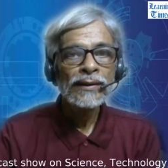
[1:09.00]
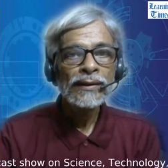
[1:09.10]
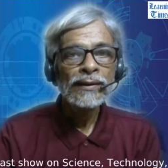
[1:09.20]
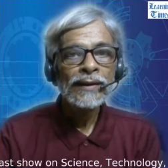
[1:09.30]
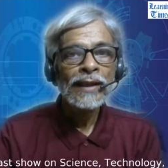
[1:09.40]

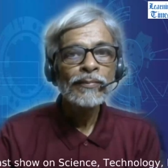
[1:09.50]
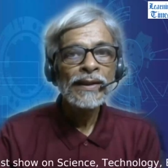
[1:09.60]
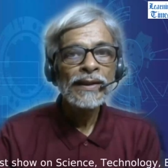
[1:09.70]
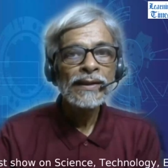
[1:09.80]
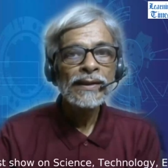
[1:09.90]
That
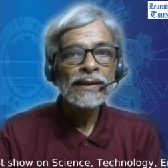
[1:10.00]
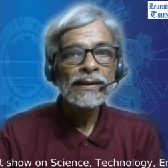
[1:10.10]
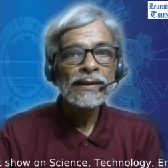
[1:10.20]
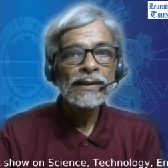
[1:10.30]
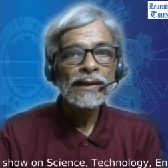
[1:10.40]
means
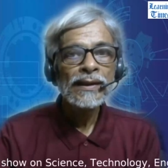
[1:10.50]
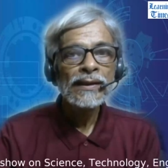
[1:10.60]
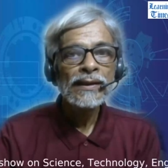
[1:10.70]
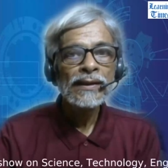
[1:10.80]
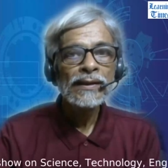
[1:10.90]

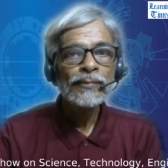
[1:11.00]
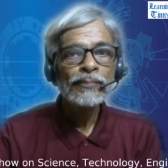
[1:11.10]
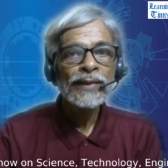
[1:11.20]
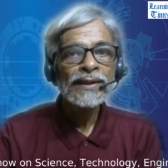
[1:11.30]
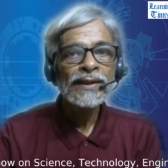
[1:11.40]

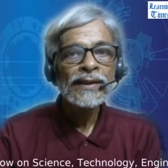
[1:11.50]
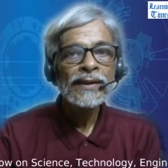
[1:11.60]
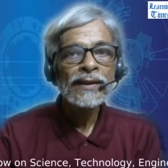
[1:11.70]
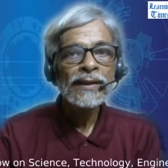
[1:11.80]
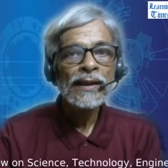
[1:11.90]

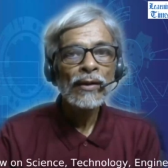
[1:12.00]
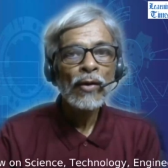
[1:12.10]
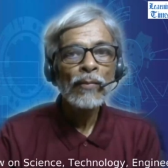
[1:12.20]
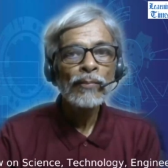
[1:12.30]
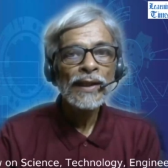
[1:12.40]
presenting a
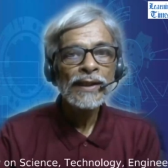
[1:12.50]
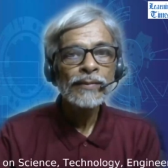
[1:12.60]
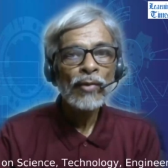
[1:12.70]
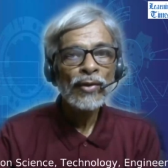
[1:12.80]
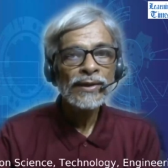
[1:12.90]
complex
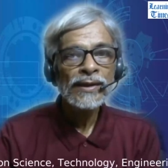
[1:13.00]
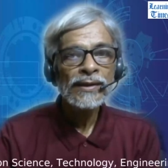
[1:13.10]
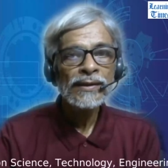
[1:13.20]
process